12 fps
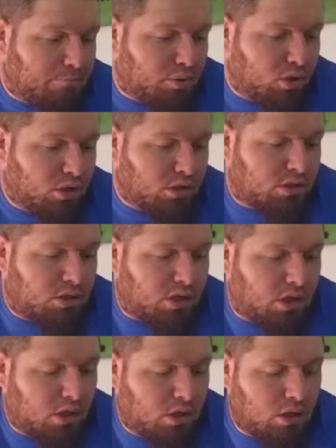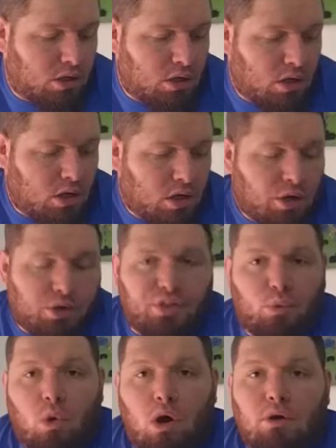But
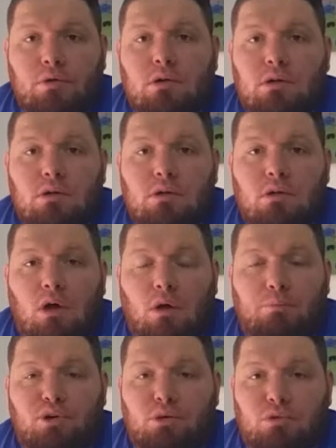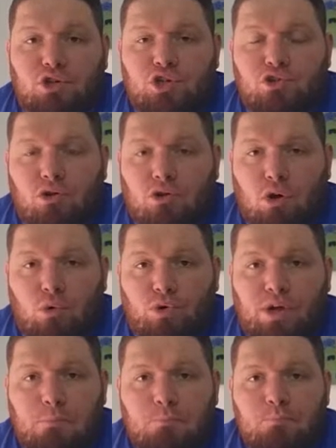the one I pretty much struck
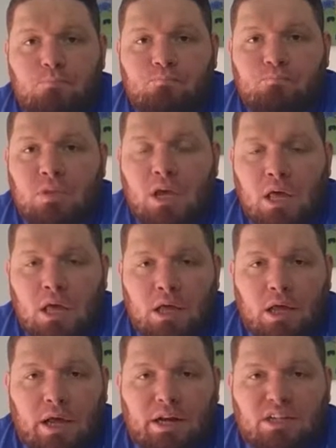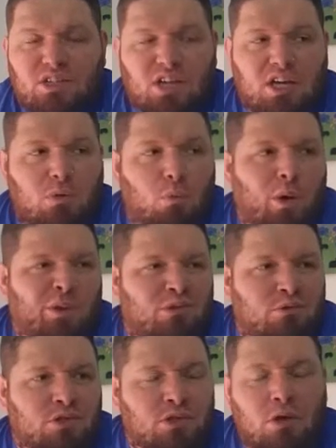gold in, and the second one there
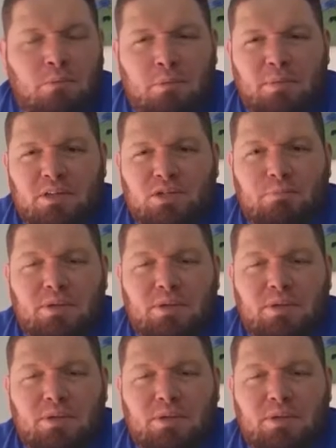was a couple of bits and